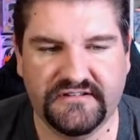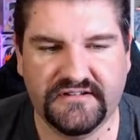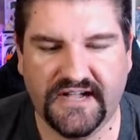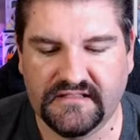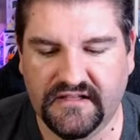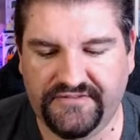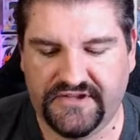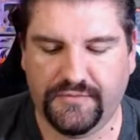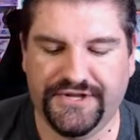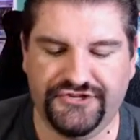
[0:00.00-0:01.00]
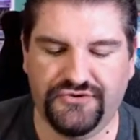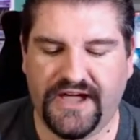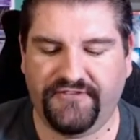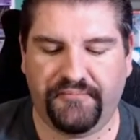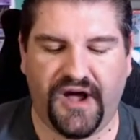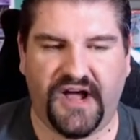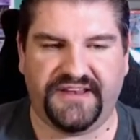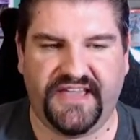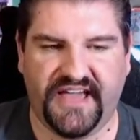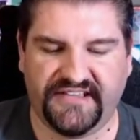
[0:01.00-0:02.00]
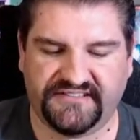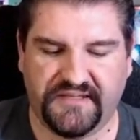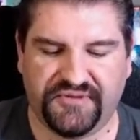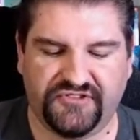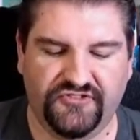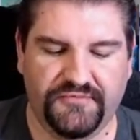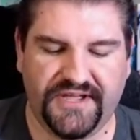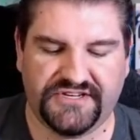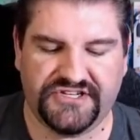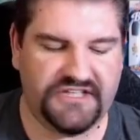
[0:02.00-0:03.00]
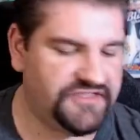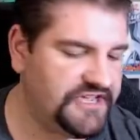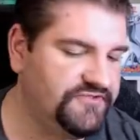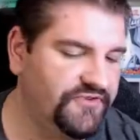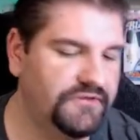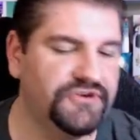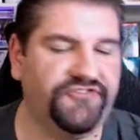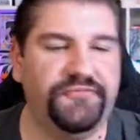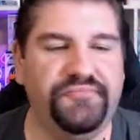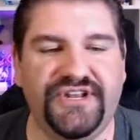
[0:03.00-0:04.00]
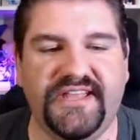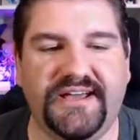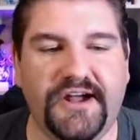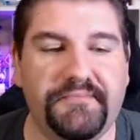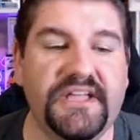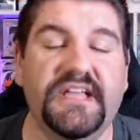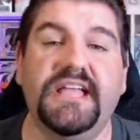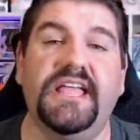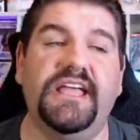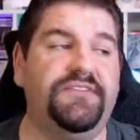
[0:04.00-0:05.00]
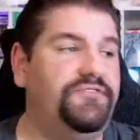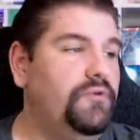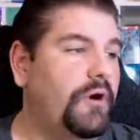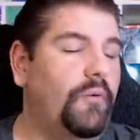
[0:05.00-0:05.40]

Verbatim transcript: I love it. We do have a podcast, Epic Tube HD. Thank you very much for putting that up. If you are